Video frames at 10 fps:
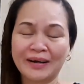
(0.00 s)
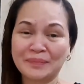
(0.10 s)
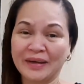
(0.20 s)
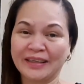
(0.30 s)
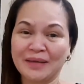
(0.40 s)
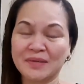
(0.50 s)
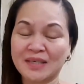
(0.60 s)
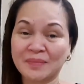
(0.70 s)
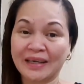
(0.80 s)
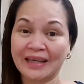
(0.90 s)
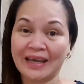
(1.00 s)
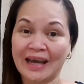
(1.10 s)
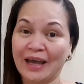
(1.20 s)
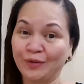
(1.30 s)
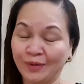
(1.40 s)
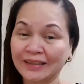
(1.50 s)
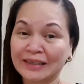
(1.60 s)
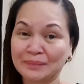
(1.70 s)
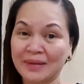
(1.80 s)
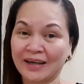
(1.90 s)
everyone, my name is Maria and
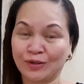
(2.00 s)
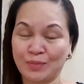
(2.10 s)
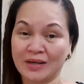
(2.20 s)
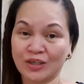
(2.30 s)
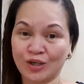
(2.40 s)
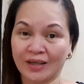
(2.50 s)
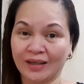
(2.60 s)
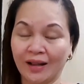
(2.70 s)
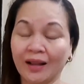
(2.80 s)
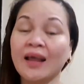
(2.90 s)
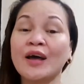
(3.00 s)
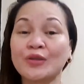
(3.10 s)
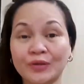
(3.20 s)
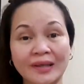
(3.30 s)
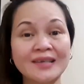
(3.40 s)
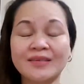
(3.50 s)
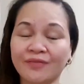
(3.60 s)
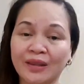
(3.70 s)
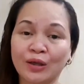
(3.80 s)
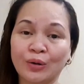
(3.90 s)
welcome back to my channel. Today's
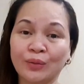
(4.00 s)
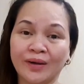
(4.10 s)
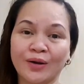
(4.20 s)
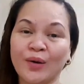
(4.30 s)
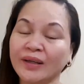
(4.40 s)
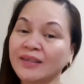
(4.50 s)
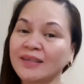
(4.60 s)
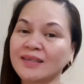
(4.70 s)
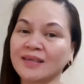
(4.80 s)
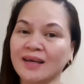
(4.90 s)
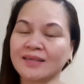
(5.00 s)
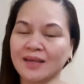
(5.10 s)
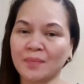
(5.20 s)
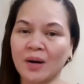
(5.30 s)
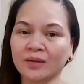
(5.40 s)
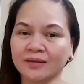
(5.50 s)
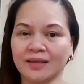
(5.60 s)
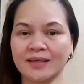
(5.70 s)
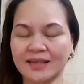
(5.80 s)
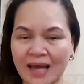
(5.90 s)
video, we are going to discuss
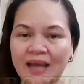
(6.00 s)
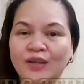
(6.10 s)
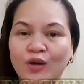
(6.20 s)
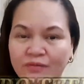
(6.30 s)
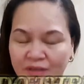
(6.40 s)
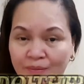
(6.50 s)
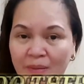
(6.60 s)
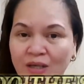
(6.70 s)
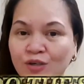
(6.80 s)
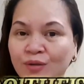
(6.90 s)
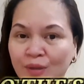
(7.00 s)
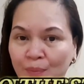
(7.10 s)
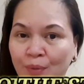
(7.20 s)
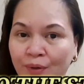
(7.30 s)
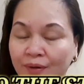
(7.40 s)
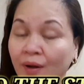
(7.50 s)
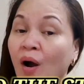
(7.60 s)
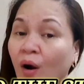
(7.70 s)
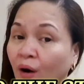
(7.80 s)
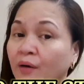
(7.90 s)
about the Site Observation Report
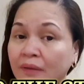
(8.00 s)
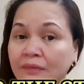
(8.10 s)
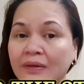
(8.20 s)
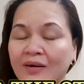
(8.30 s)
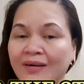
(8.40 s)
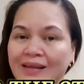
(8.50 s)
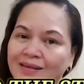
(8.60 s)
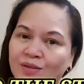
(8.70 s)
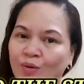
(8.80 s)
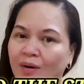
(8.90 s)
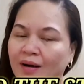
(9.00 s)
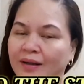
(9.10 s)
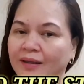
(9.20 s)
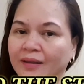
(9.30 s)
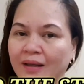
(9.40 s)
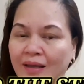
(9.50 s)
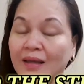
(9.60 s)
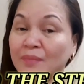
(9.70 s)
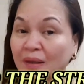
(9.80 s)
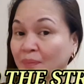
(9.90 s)
or what we call SOR.
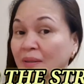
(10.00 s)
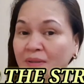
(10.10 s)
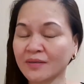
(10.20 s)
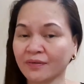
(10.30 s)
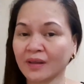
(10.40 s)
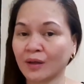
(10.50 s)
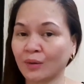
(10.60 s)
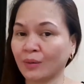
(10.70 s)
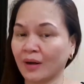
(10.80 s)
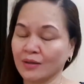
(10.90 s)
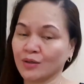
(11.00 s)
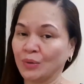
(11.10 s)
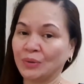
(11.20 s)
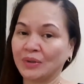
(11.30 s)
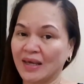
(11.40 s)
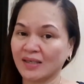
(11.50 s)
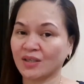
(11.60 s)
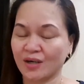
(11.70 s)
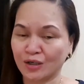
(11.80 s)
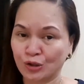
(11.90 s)
In my previous video, I show you the
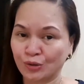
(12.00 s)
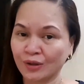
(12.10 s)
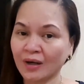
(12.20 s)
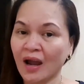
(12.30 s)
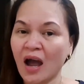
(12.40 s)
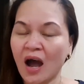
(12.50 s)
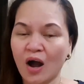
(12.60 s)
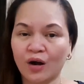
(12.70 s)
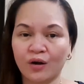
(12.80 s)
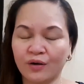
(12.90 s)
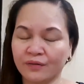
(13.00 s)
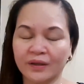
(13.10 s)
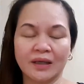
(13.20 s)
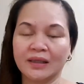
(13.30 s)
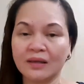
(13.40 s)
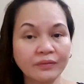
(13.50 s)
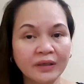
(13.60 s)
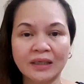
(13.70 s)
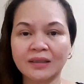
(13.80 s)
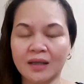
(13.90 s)
structure of the
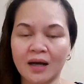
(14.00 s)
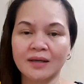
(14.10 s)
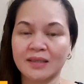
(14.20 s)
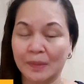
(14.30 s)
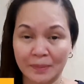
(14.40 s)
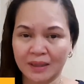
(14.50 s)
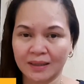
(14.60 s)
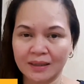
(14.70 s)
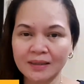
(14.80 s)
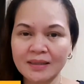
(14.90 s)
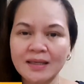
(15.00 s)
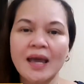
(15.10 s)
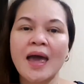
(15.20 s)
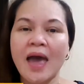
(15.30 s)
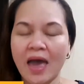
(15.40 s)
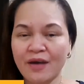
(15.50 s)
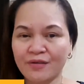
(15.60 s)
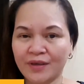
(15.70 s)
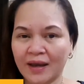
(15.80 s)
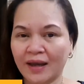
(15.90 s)
different submittals
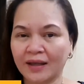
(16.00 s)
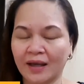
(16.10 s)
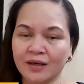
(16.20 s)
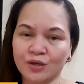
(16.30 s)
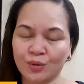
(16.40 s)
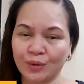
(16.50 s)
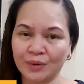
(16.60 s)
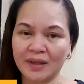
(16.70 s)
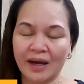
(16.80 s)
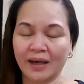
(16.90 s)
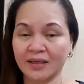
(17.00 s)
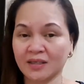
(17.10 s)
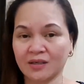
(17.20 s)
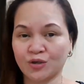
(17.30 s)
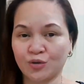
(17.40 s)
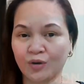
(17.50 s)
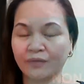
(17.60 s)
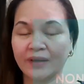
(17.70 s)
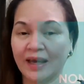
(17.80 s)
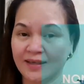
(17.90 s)
and then I show you the structure
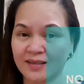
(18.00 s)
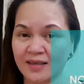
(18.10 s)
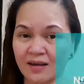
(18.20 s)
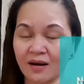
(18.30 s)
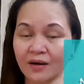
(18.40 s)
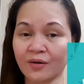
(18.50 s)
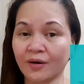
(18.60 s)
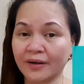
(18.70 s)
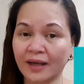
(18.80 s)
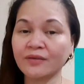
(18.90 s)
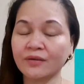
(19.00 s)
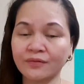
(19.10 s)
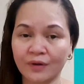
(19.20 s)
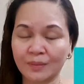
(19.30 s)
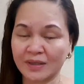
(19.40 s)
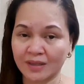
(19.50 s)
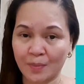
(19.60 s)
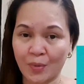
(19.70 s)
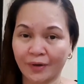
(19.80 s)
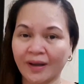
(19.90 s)
of the NCR or Non-Conformance
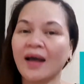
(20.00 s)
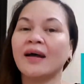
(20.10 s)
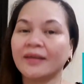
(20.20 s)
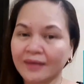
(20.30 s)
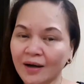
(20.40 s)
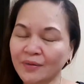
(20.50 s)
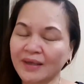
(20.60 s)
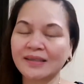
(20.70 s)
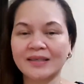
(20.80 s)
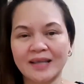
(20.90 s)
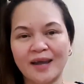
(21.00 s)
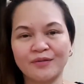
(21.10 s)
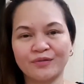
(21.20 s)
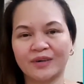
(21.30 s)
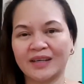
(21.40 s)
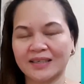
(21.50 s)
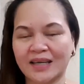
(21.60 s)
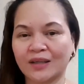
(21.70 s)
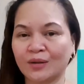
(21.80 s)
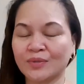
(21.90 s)
Report. Now it's time for the
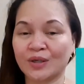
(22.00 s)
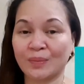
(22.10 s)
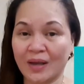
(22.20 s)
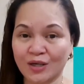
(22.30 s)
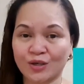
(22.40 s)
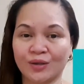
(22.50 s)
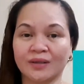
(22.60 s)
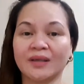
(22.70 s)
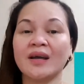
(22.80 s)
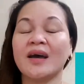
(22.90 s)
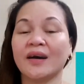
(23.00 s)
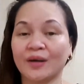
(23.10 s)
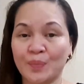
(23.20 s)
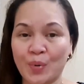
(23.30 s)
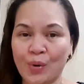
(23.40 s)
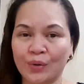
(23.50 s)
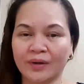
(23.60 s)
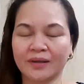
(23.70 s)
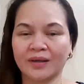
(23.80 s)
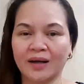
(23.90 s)
Site Observation
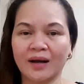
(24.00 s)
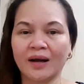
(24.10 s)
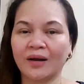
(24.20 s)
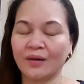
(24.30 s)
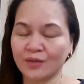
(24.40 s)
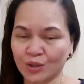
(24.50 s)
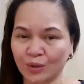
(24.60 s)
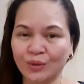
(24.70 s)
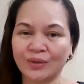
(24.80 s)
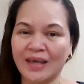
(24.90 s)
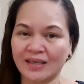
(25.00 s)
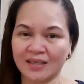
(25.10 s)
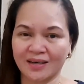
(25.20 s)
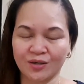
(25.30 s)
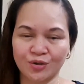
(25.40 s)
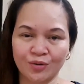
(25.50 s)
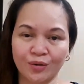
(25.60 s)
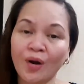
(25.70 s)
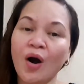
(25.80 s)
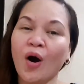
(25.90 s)
Report. I'll show you the
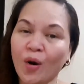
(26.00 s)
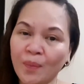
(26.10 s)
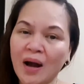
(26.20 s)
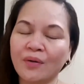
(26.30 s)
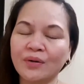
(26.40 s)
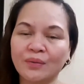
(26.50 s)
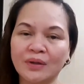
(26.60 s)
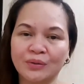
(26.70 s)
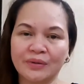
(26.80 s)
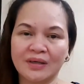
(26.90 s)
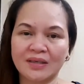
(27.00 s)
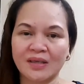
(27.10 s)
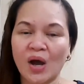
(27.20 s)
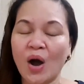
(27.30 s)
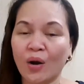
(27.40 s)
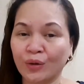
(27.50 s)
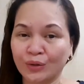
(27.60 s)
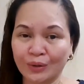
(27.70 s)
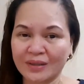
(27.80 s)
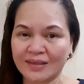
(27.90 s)
structure of how you will do this
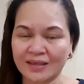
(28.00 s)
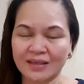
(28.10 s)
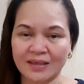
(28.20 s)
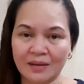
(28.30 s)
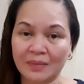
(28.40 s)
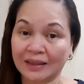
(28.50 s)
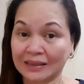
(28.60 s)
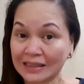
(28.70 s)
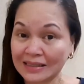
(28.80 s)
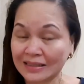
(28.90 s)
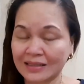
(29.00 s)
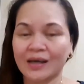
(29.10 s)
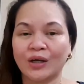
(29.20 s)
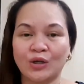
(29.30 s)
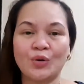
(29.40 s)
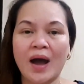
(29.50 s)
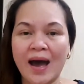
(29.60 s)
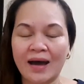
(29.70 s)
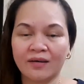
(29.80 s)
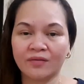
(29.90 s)
on your system. At least you
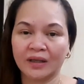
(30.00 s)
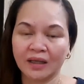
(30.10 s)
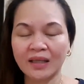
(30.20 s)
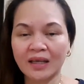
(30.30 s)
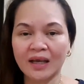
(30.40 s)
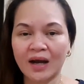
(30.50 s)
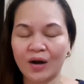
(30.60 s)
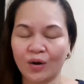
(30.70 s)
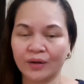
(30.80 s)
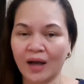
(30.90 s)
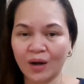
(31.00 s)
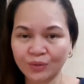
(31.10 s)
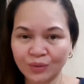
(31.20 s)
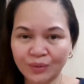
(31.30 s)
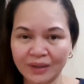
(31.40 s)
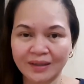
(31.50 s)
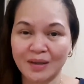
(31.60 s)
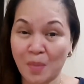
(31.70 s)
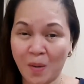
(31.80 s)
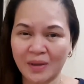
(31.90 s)
have an idea on how to do it
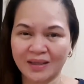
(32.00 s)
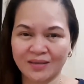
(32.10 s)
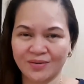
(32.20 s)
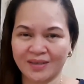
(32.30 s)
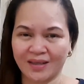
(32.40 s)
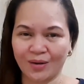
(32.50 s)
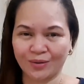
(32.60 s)
the moment that you sit